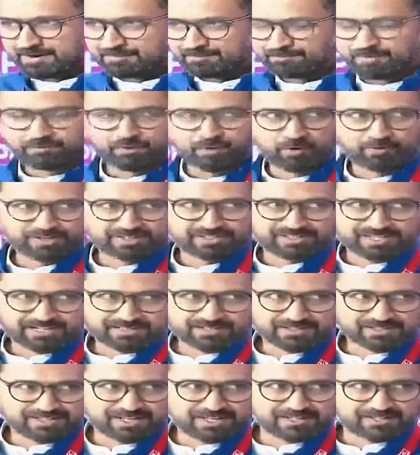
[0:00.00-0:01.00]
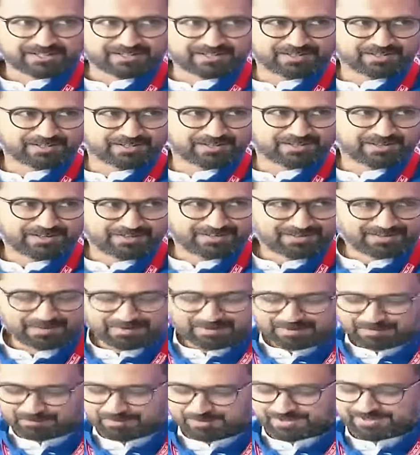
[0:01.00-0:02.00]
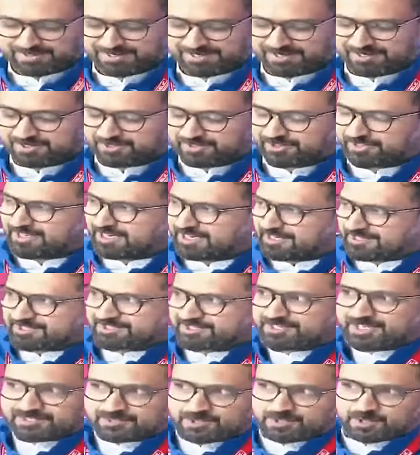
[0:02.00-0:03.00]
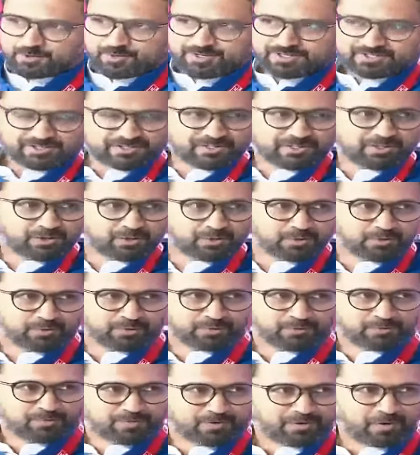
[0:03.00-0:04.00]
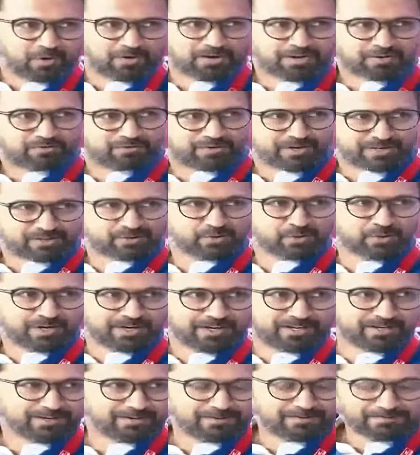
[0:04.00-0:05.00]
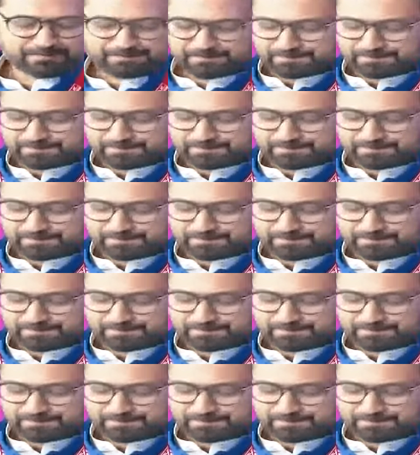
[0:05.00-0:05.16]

Before we start the session, President Nasheed, I'll just ask a question to all our friends who are here.